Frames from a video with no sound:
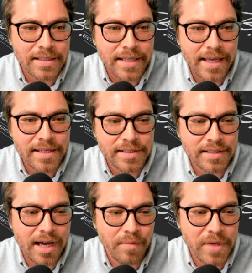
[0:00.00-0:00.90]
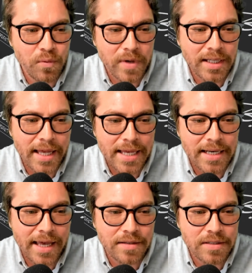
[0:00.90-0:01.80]
Yeah, this has got me relayed
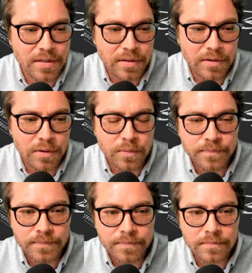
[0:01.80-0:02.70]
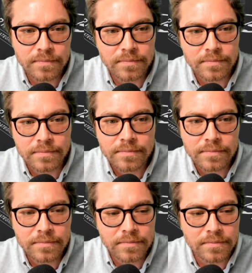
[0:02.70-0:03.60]
now too. Hmm,
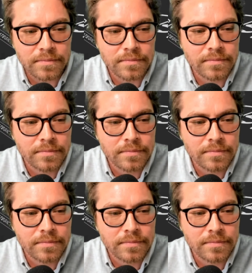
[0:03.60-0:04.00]
hmm.